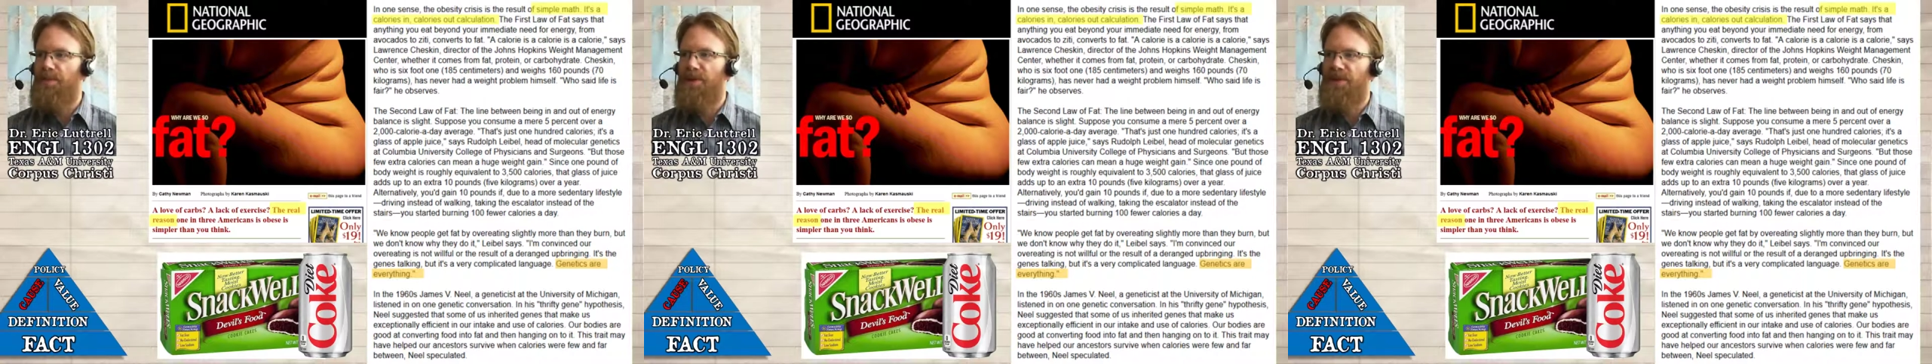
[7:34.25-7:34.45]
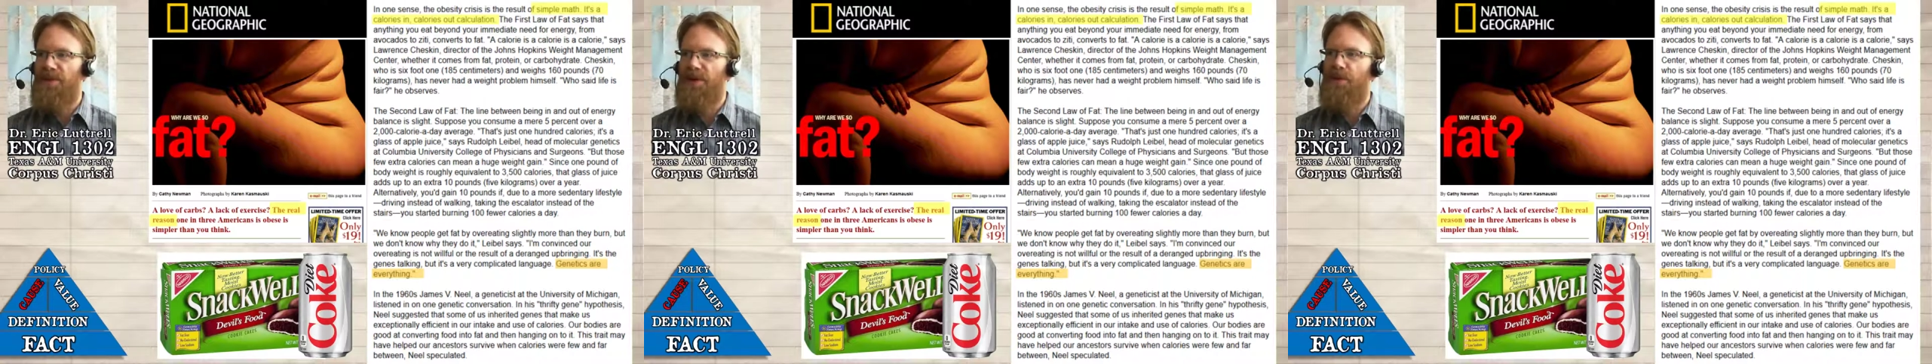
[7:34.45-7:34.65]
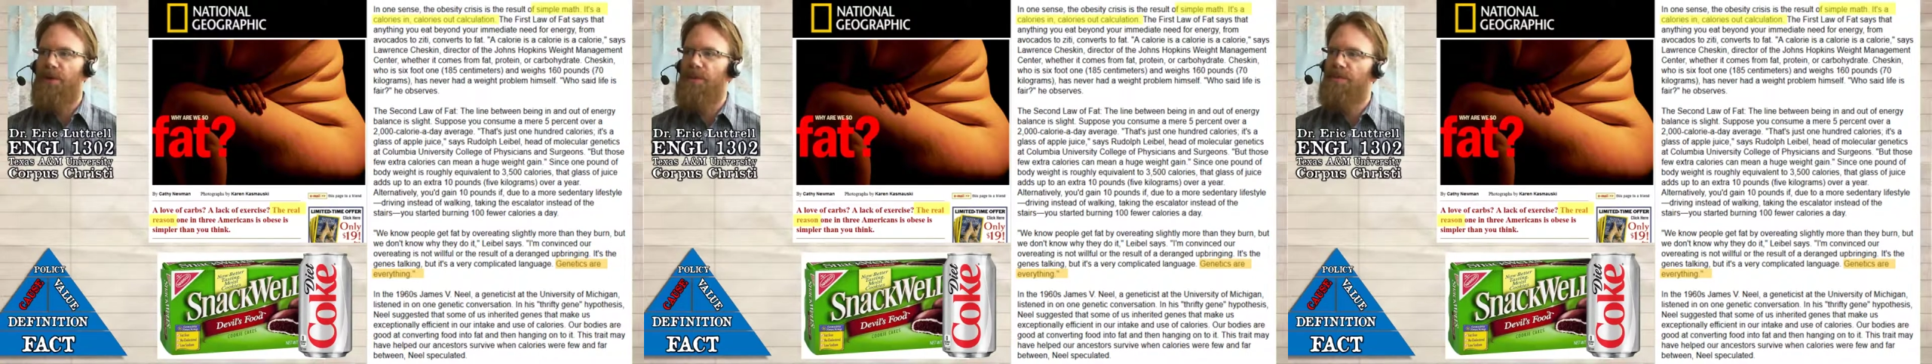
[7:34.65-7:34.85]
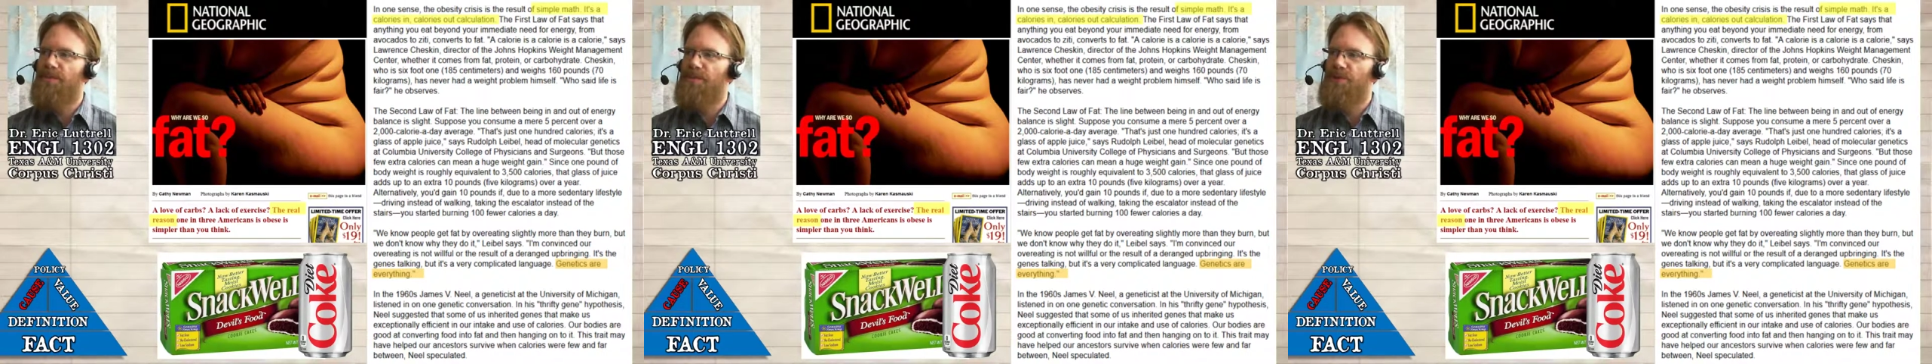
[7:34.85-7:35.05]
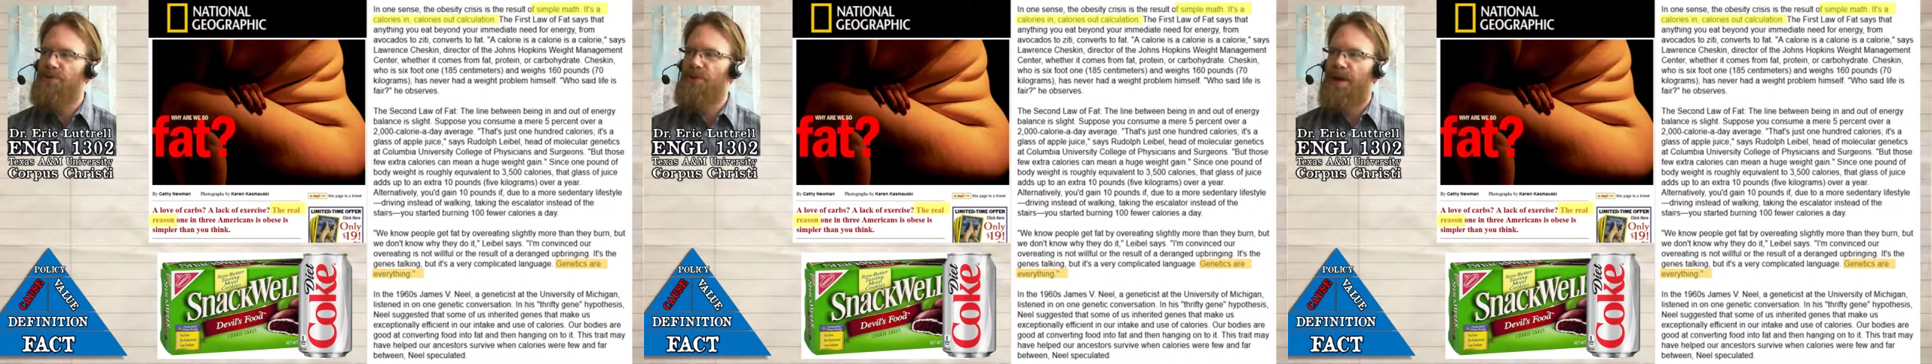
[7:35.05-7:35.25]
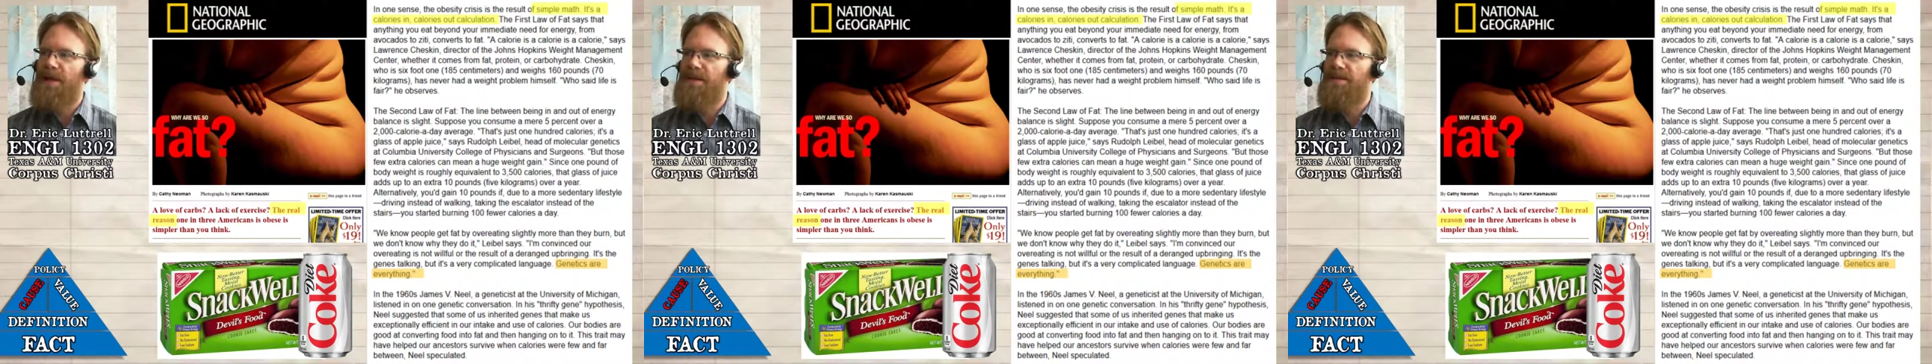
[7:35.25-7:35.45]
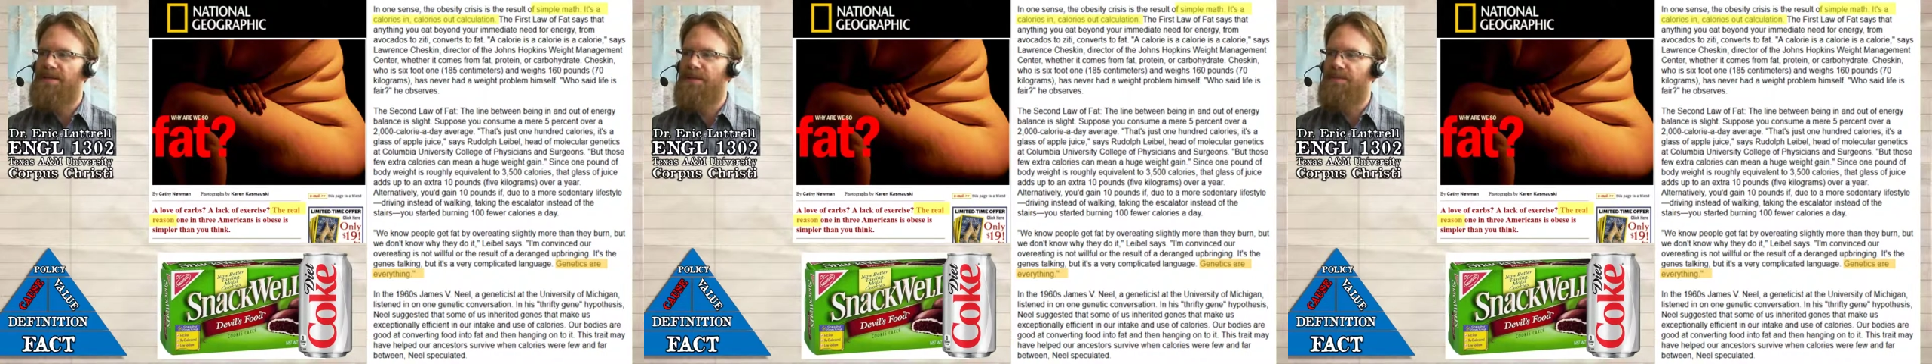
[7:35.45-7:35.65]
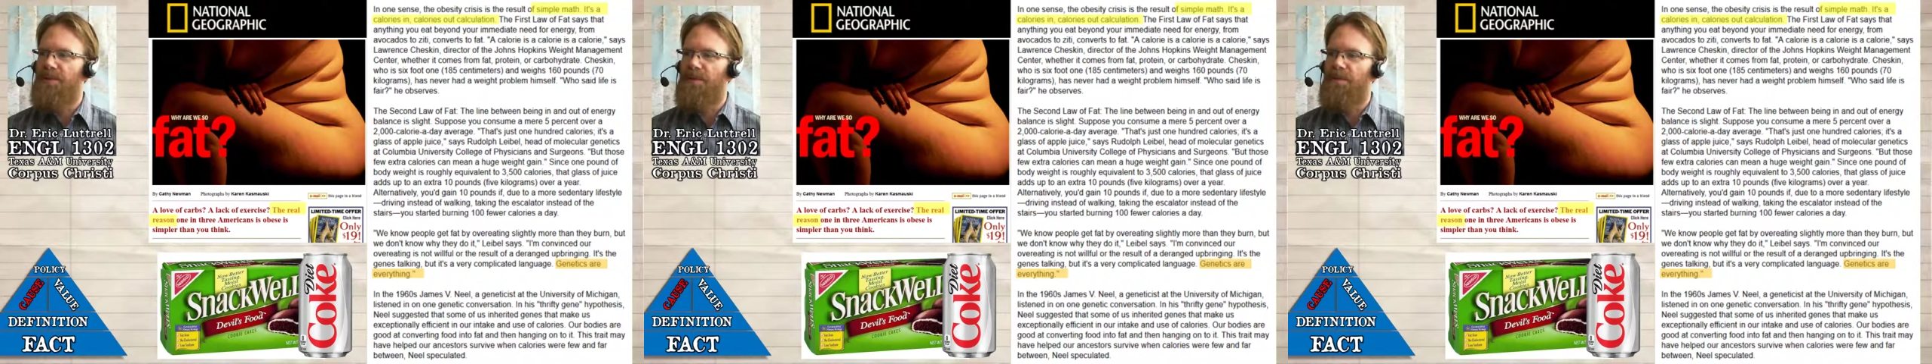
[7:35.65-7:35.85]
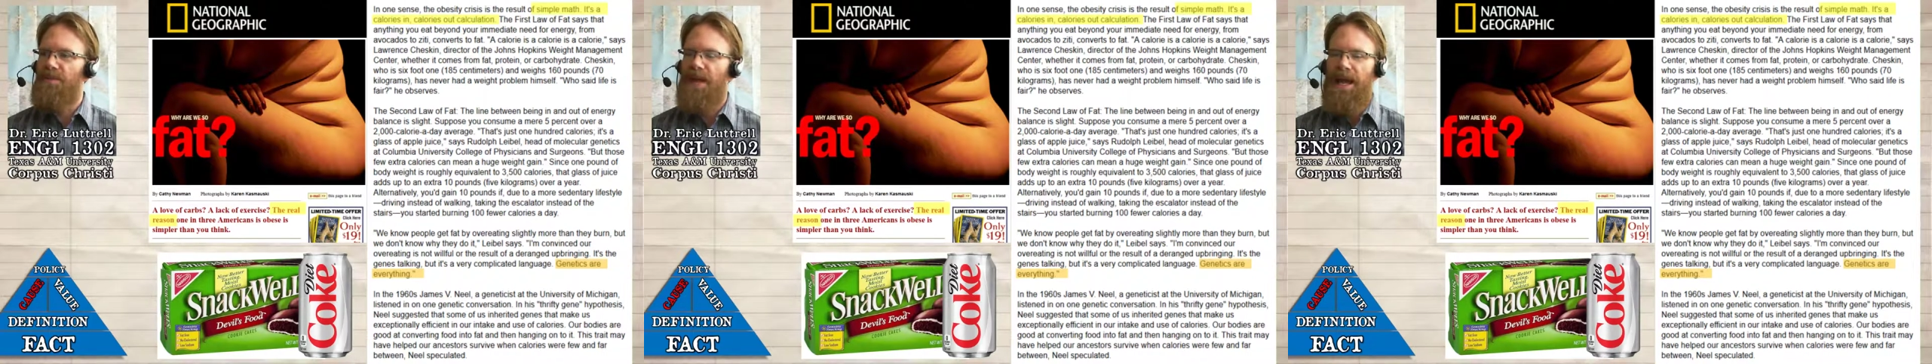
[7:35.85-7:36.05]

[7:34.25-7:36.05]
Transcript: but they're going to portray it as simple.